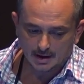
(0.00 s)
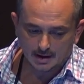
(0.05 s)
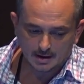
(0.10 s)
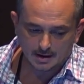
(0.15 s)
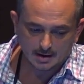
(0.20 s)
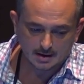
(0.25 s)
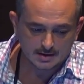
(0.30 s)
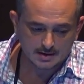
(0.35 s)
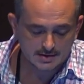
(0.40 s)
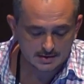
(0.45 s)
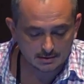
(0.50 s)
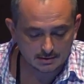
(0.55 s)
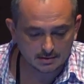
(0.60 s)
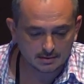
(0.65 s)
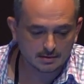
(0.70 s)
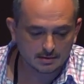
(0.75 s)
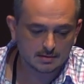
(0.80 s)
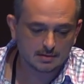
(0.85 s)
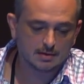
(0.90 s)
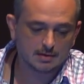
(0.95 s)

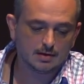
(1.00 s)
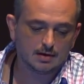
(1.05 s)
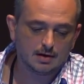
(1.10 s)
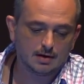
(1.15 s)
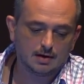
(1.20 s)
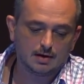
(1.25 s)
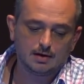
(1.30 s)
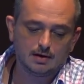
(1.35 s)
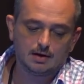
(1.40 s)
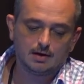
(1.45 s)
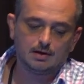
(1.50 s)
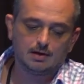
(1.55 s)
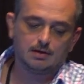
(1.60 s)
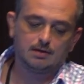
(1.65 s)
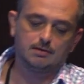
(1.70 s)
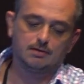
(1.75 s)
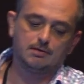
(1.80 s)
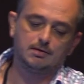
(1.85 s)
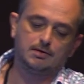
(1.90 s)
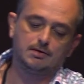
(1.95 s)
So
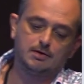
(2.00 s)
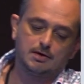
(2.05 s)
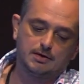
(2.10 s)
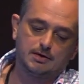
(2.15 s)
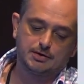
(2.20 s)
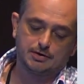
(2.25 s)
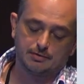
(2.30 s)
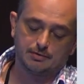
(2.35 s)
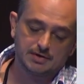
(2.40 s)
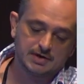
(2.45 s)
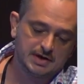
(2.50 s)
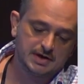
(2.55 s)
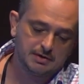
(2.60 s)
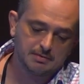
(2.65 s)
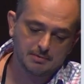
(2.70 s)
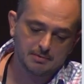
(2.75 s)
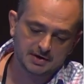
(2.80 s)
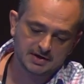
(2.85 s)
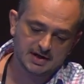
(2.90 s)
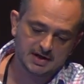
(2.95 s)
currently a
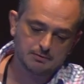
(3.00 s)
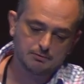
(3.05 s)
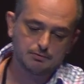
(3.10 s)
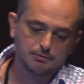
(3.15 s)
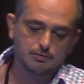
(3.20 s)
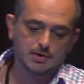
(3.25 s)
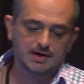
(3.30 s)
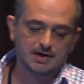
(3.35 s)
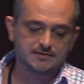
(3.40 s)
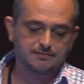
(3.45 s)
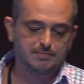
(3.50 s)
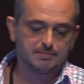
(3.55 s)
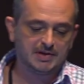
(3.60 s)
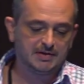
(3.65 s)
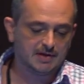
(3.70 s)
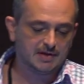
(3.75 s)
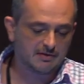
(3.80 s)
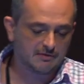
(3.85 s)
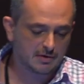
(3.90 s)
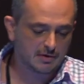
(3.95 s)
model has been
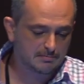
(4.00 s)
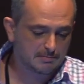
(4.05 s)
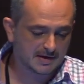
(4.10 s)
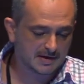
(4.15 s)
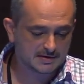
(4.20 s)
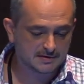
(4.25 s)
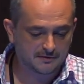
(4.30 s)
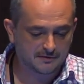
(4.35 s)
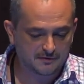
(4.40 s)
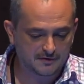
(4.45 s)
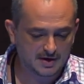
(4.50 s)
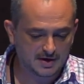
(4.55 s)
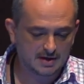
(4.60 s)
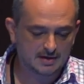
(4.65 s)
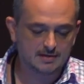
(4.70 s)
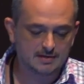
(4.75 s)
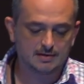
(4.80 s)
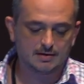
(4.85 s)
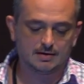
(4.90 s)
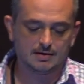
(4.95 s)
developed by the
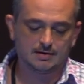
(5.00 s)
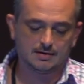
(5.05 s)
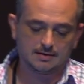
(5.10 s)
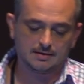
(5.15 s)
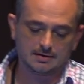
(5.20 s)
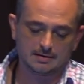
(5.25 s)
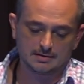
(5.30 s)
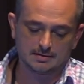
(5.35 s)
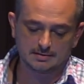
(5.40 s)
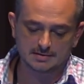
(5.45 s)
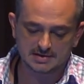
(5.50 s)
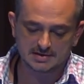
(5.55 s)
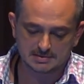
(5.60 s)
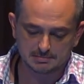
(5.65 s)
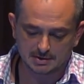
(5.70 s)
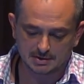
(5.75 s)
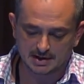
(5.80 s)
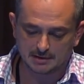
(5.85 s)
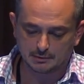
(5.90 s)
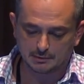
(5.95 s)
field, and this
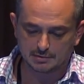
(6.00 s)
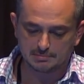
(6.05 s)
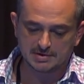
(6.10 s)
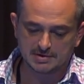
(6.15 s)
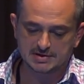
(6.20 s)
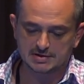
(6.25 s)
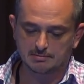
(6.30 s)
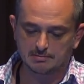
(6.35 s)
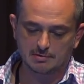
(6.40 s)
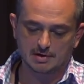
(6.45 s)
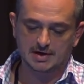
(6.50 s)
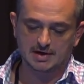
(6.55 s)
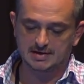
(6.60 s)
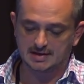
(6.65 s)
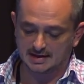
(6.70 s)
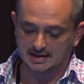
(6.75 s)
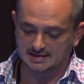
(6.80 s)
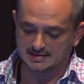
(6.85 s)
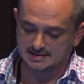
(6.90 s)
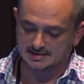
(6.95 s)
model could be summarized
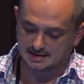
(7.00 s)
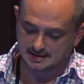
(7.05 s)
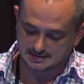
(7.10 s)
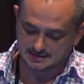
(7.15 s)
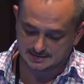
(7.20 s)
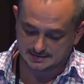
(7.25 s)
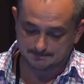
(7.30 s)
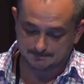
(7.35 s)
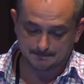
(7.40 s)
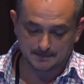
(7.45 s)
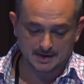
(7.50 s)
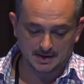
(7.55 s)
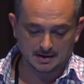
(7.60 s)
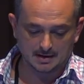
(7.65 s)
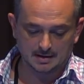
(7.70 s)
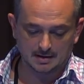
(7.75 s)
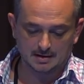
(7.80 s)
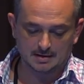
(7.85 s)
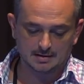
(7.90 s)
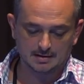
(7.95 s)
like that.
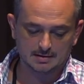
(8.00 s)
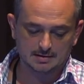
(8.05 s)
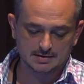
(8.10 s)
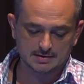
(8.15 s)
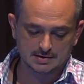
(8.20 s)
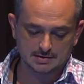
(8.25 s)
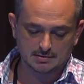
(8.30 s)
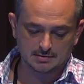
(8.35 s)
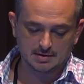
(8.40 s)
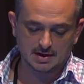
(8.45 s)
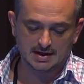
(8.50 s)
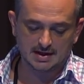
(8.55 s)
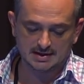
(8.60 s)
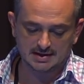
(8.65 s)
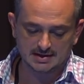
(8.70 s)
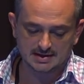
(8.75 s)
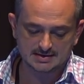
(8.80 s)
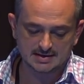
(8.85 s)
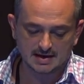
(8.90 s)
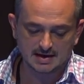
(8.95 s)
So
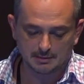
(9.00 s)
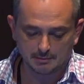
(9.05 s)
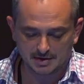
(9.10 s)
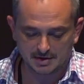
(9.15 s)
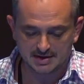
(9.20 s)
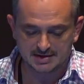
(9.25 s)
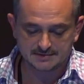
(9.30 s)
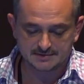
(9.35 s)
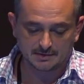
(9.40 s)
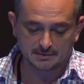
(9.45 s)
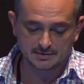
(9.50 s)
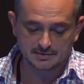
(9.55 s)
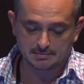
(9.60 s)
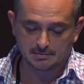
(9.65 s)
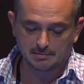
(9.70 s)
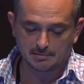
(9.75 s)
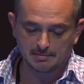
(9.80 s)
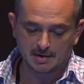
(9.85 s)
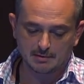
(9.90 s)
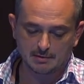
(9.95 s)
NK cells are released from the
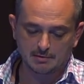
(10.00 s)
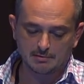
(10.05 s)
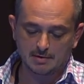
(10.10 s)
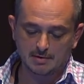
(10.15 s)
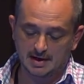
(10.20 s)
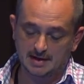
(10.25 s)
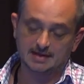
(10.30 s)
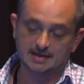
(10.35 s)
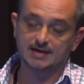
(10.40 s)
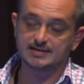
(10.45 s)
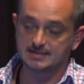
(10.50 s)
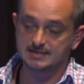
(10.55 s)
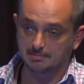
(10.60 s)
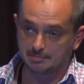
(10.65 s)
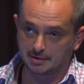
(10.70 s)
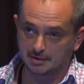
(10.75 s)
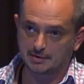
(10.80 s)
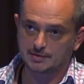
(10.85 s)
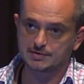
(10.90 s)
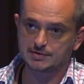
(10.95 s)
bone marrow, NK cell
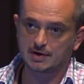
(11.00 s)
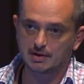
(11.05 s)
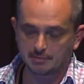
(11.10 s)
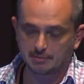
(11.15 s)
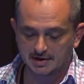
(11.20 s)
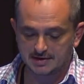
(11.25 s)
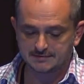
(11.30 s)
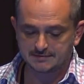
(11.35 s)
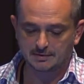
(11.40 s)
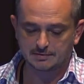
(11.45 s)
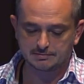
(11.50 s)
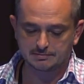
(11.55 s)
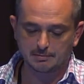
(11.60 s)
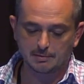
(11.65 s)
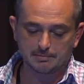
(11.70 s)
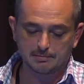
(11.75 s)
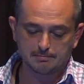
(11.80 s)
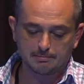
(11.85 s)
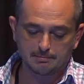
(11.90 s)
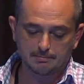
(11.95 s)
precursors are released from
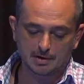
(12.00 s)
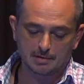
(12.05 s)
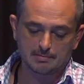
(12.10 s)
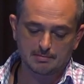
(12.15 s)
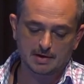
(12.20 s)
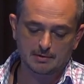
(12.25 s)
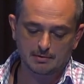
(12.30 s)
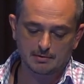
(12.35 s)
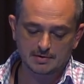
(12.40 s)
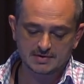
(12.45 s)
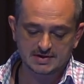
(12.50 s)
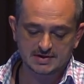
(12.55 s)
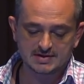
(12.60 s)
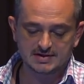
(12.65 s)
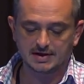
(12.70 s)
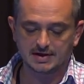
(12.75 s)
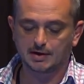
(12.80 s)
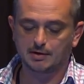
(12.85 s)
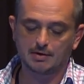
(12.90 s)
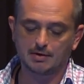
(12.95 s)
the bone marrow, they
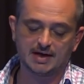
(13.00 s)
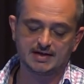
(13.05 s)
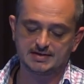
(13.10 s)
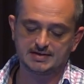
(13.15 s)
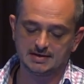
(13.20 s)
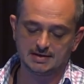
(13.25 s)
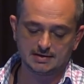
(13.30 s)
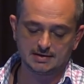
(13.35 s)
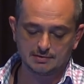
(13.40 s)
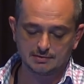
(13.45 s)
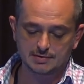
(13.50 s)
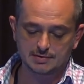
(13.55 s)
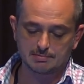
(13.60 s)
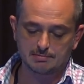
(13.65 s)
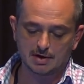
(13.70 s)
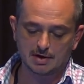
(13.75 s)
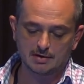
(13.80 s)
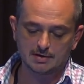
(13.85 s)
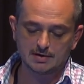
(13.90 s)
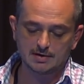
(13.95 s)
circulate into the
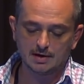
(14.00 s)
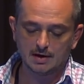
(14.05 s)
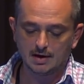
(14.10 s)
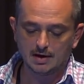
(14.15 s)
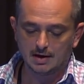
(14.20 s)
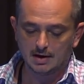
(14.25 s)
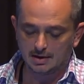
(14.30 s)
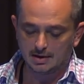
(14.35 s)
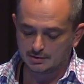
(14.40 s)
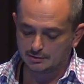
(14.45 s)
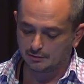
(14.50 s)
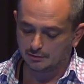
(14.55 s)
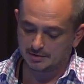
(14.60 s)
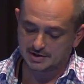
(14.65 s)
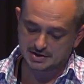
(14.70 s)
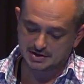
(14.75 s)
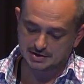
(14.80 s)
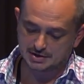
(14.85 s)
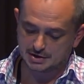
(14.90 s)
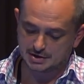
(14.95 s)
blood to
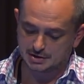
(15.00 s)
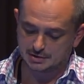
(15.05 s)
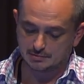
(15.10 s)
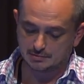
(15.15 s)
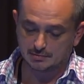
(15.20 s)
reach tissue.